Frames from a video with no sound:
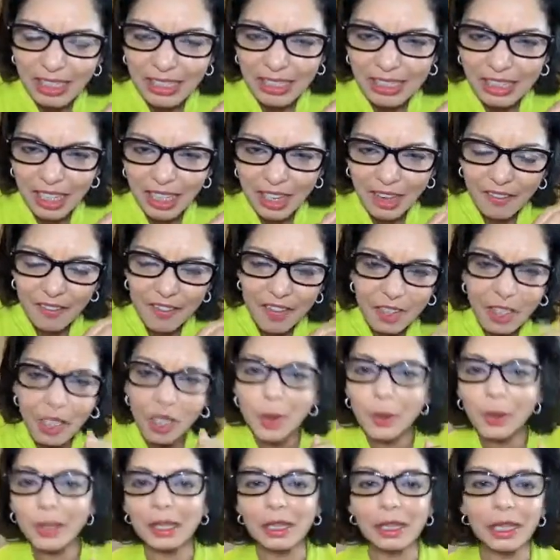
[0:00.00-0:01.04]
and then I very
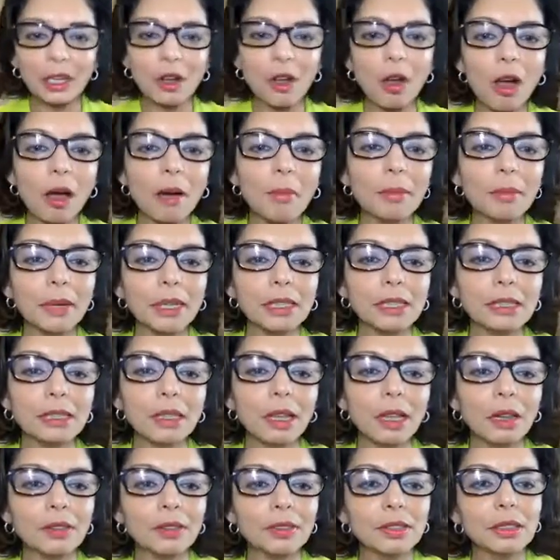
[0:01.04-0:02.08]
quickly caught
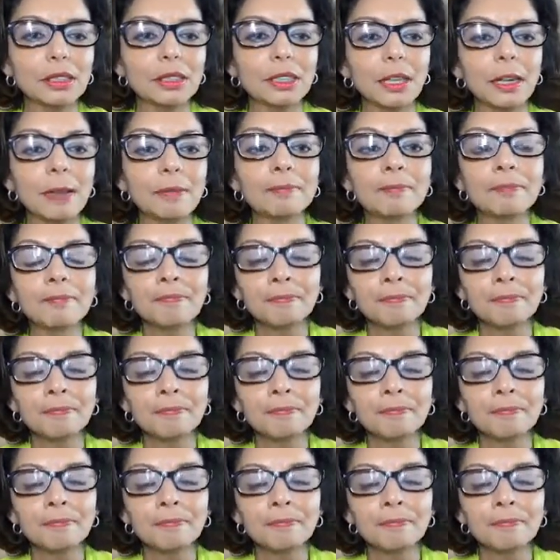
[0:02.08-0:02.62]
myself and say,